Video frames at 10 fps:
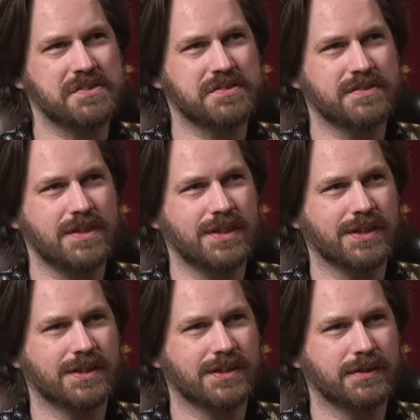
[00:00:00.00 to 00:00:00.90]
there's the
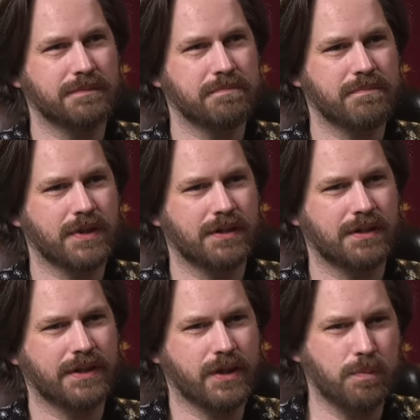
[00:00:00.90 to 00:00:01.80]
uh,
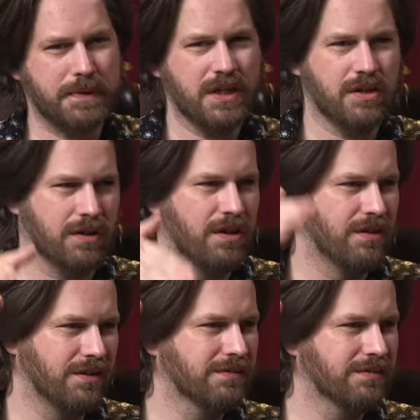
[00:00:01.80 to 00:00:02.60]
like opening crawl,